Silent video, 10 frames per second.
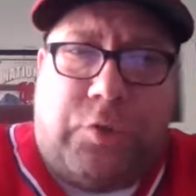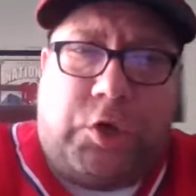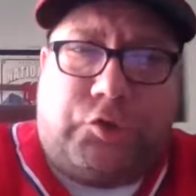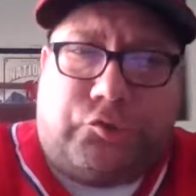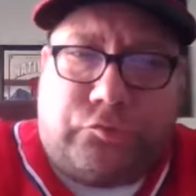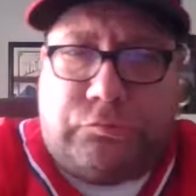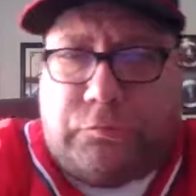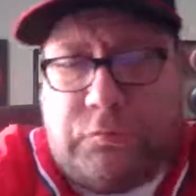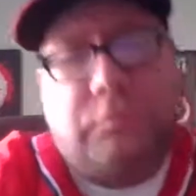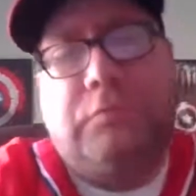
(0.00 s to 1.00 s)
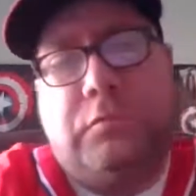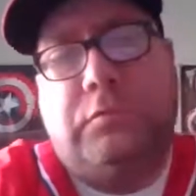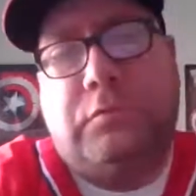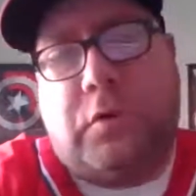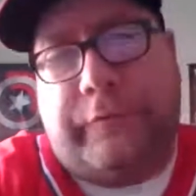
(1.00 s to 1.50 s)
minutes
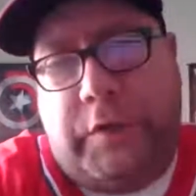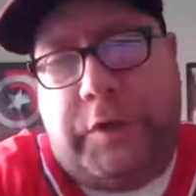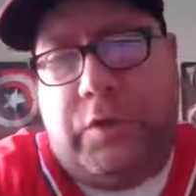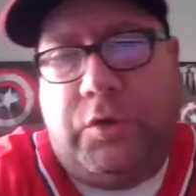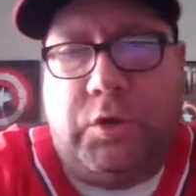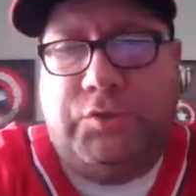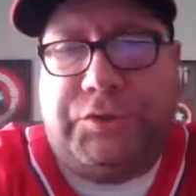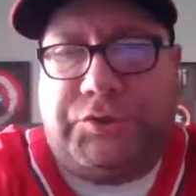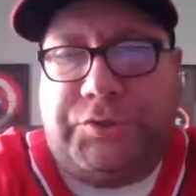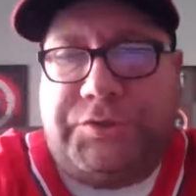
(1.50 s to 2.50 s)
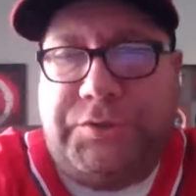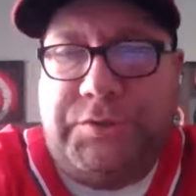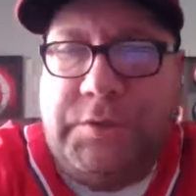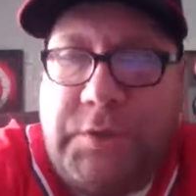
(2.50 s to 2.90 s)
on a video, you lose interest.